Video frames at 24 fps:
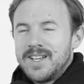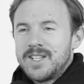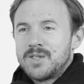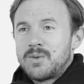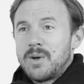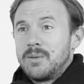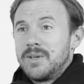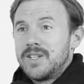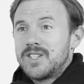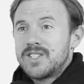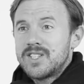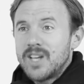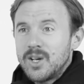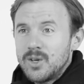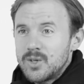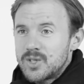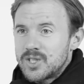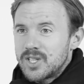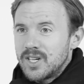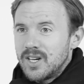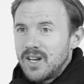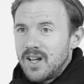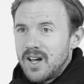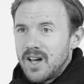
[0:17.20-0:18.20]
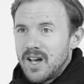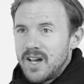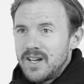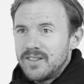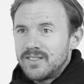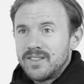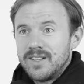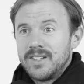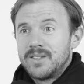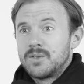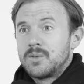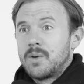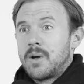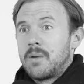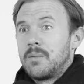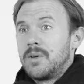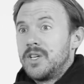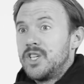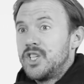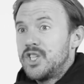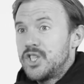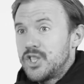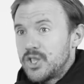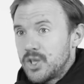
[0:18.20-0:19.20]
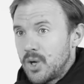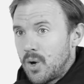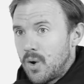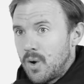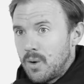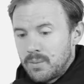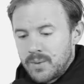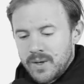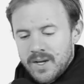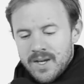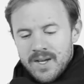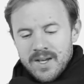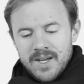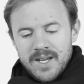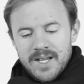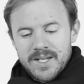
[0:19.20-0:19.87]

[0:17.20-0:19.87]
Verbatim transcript: it's where we socialize, it's where we shop,